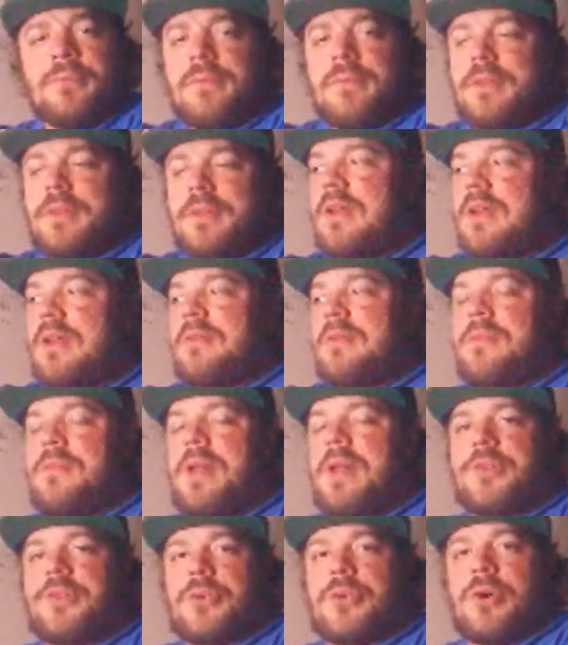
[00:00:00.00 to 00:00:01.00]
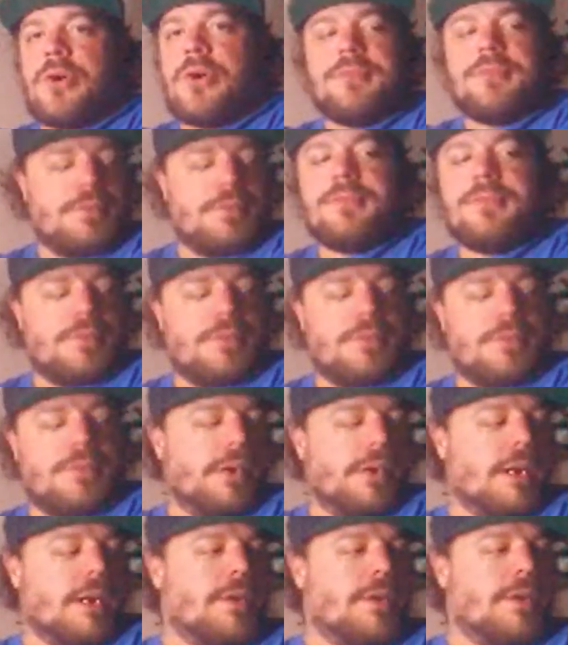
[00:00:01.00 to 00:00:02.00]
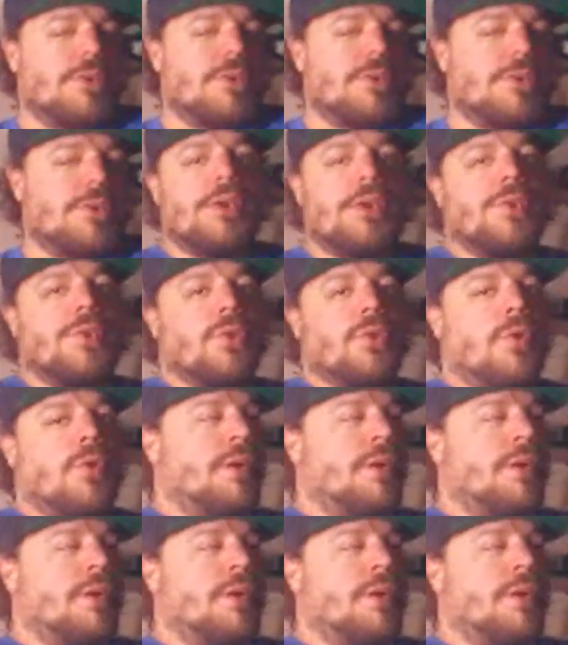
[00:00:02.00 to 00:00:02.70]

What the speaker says: Not too cold. I got my 2 heaters on.